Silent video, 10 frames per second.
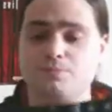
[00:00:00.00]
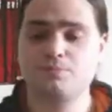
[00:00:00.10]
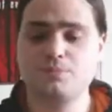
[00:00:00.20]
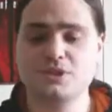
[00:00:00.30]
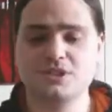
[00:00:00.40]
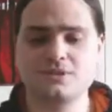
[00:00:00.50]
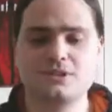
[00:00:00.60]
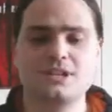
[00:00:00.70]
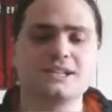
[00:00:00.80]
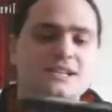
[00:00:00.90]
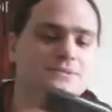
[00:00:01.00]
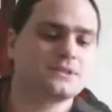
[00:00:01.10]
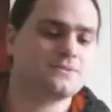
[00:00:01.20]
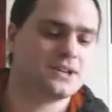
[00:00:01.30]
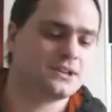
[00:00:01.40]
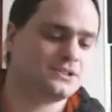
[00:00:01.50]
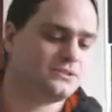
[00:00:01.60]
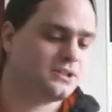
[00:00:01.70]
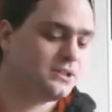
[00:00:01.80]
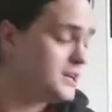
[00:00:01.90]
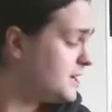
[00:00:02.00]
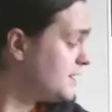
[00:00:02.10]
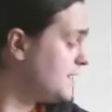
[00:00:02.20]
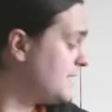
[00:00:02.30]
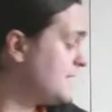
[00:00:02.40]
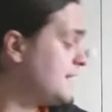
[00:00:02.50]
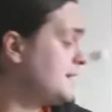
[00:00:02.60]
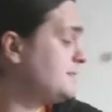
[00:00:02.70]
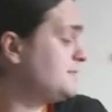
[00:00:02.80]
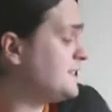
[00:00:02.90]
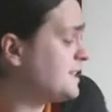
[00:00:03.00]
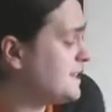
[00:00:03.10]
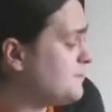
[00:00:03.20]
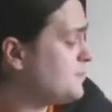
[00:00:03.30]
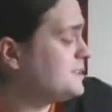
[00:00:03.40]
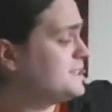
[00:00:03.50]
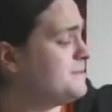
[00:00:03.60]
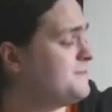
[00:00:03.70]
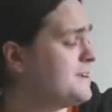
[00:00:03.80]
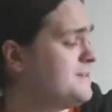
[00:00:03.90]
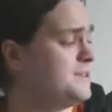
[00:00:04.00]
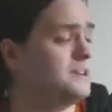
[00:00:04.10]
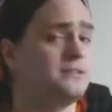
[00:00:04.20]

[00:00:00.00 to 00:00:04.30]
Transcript: But still, you need to have something extra. Taking that one step further